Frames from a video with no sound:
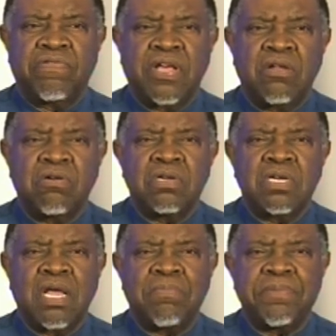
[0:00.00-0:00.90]
Fellow
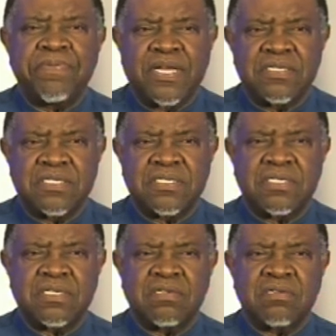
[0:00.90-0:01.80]

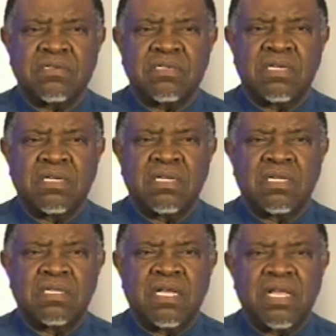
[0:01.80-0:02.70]
Namibians,
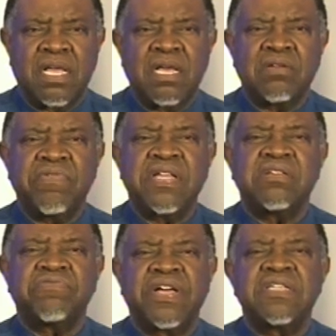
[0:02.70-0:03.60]
the year
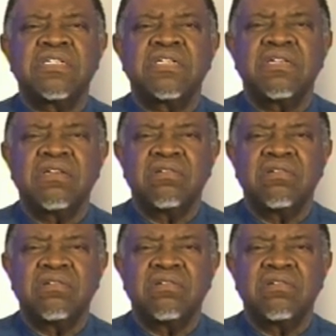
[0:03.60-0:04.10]
2020,